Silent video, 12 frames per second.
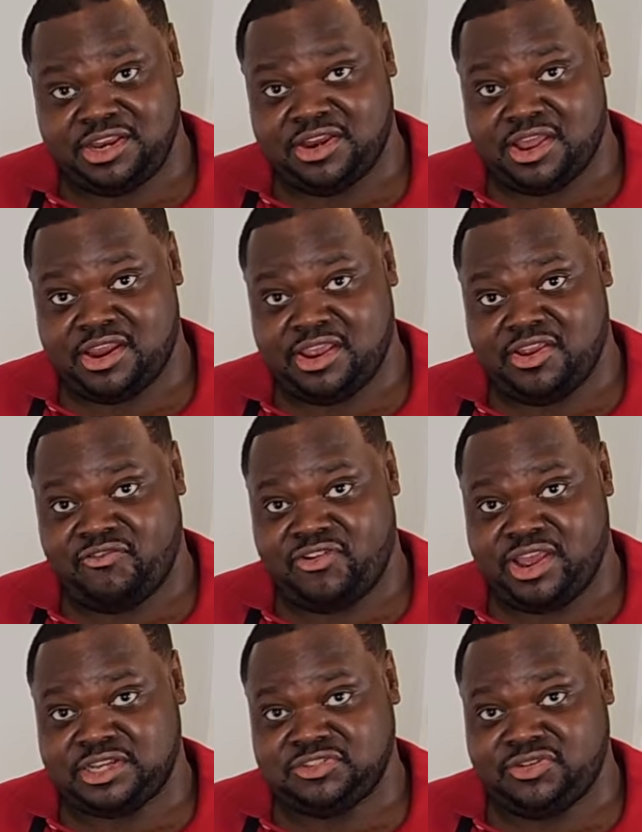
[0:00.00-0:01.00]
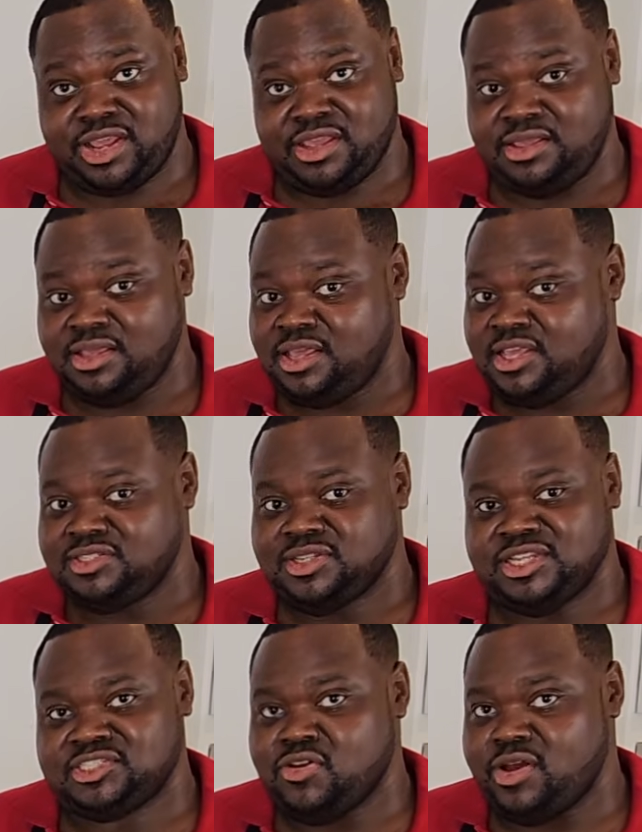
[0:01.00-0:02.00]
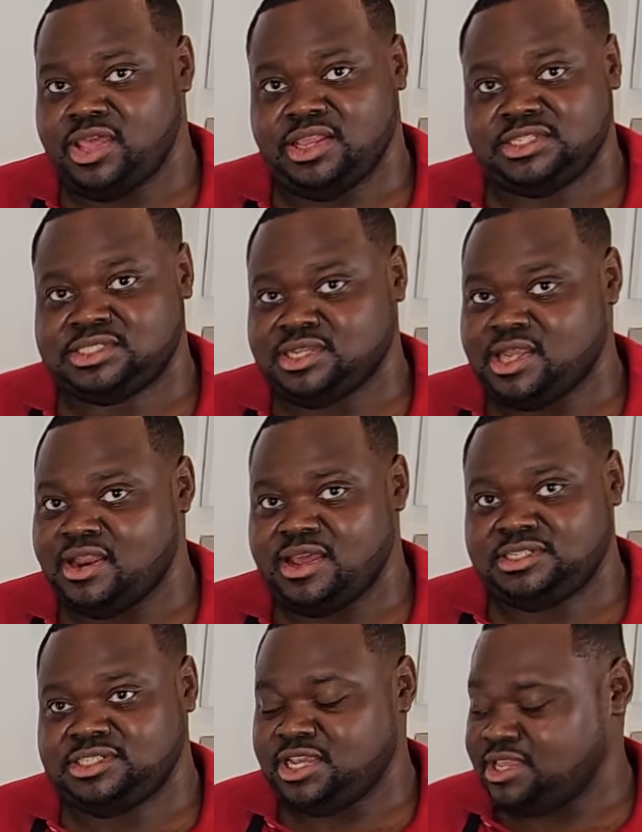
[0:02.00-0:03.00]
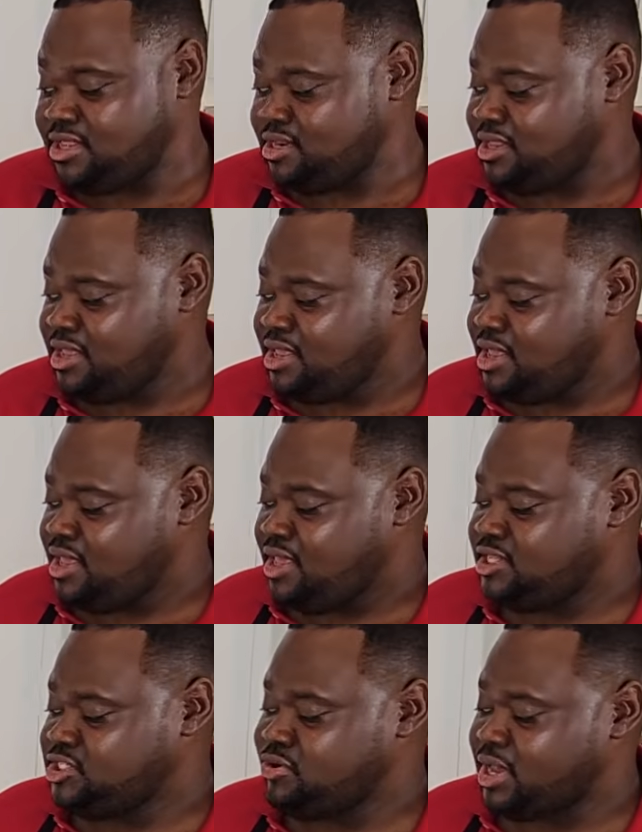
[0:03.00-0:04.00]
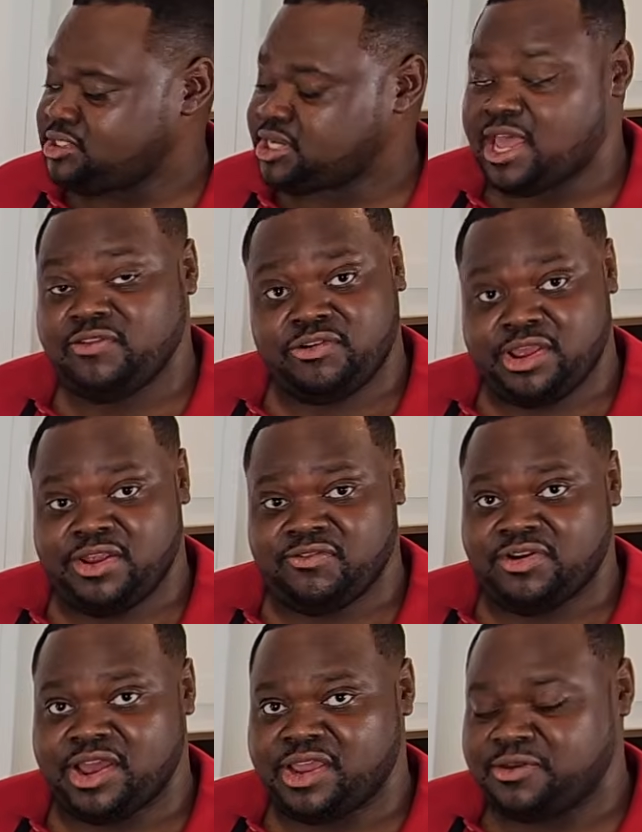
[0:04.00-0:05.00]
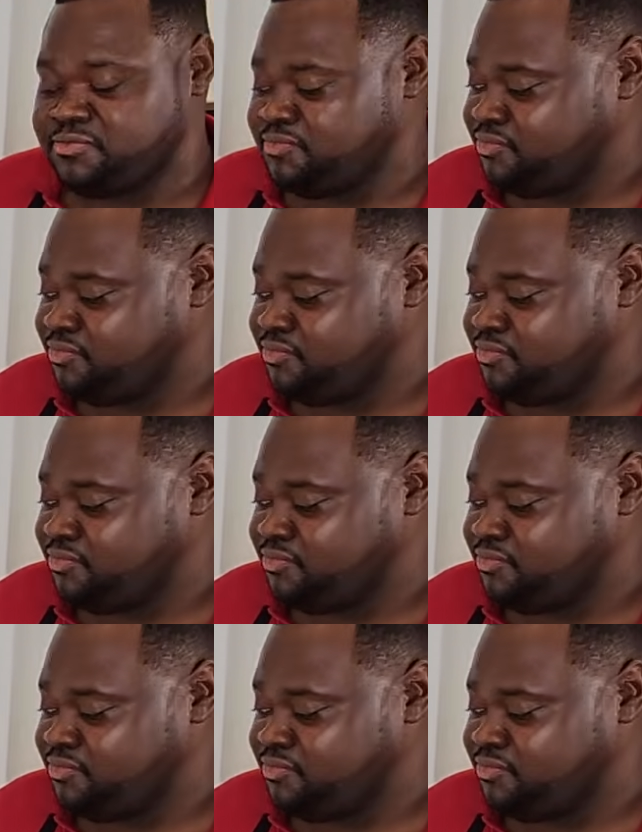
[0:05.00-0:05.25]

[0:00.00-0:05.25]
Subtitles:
in our air fryer tray. So let's go ahead and slide our chicken into our Typher air fryer.